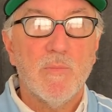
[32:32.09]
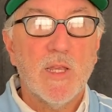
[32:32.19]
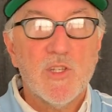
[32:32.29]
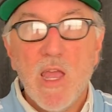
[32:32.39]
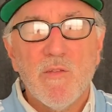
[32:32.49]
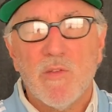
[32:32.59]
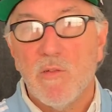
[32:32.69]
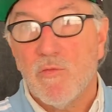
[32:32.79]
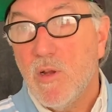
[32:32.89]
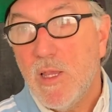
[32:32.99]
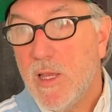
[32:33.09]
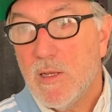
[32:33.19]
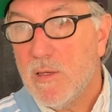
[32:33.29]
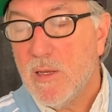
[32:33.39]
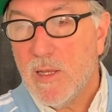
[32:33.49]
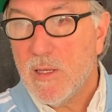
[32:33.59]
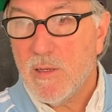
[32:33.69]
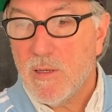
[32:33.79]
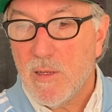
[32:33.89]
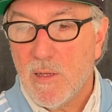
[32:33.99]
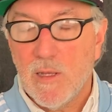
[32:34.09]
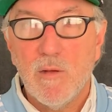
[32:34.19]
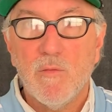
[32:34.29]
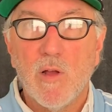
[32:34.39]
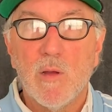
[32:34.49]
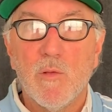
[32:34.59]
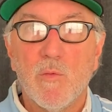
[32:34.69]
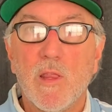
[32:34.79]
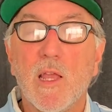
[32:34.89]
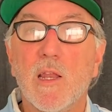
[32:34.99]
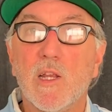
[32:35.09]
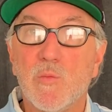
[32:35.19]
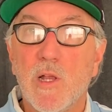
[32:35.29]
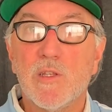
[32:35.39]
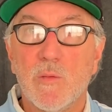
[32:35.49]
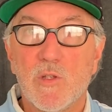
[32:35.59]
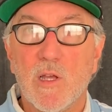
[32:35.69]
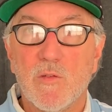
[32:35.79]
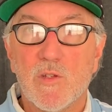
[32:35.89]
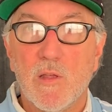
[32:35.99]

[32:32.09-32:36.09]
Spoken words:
being safe and free and in an environment where they can express themselves.